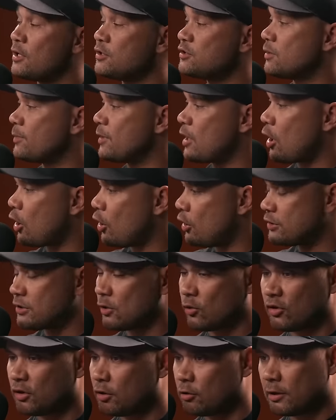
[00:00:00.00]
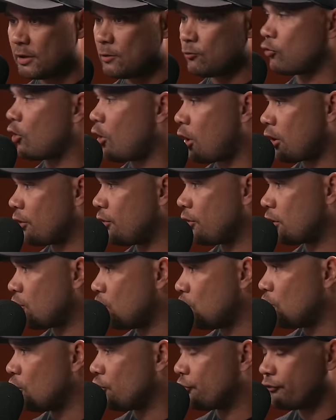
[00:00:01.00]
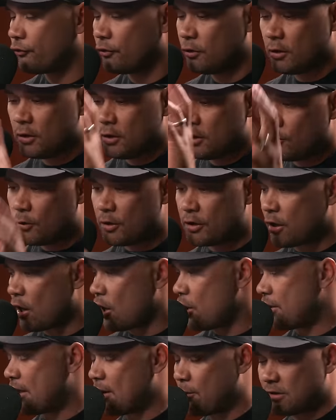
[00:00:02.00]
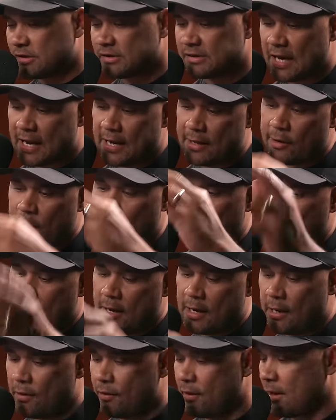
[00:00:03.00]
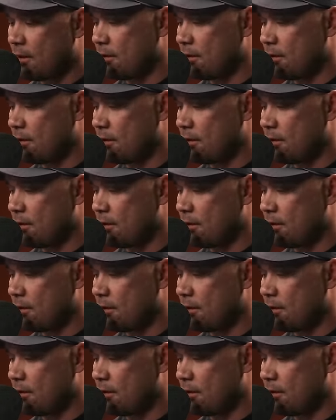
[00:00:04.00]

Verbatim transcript: there used to be a hotel literally right on the course. We'd go there, we'd stay the night, and